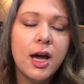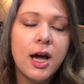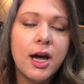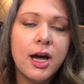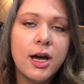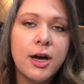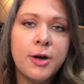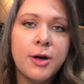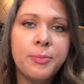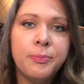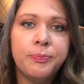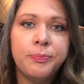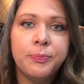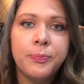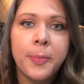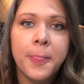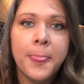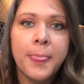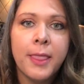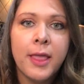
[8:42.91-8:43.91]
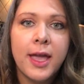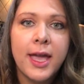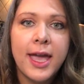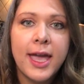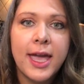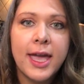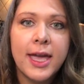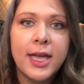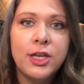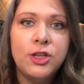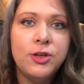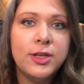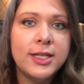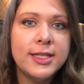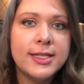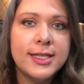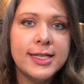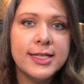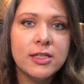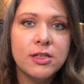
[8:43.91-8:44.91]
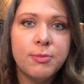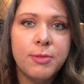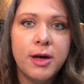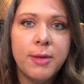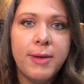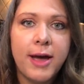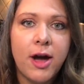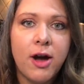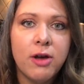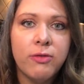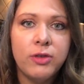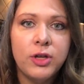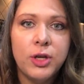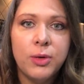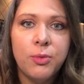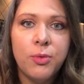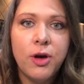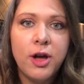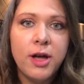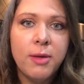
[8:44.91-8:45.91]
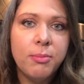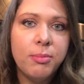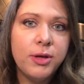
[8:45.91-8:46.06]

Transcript: Um, and you can season them up however you want.